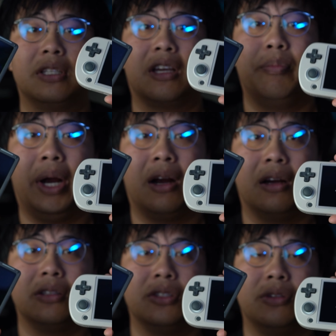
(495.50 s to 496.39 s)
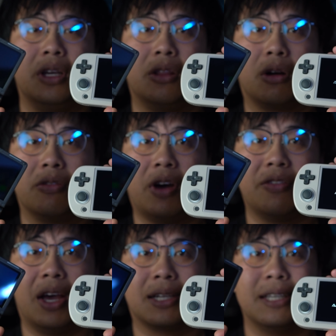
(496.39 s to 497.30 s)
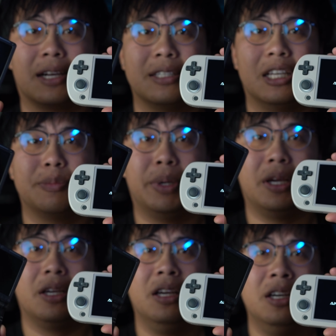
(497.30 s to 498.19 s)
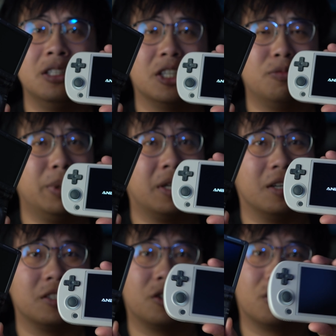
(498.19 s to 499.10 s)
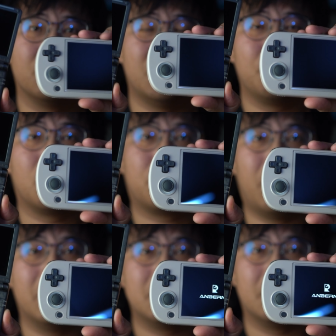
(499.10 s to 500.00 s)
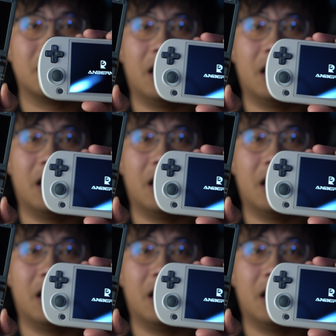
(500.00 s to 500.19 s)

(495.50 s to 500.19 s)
to compare it to the 35XX SP just because they're similar pricing,